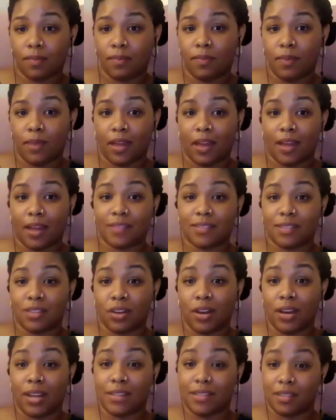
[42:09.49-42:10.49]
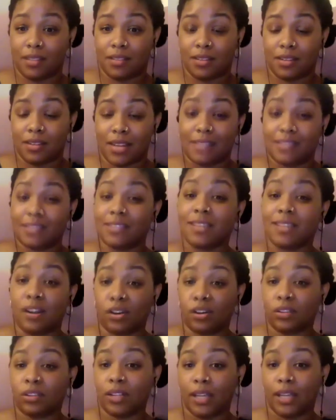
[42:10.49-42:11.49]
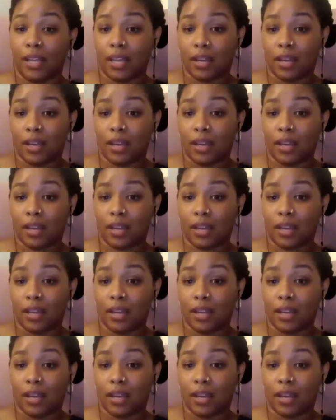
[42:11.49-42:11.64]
because mm. there isn't necessarily a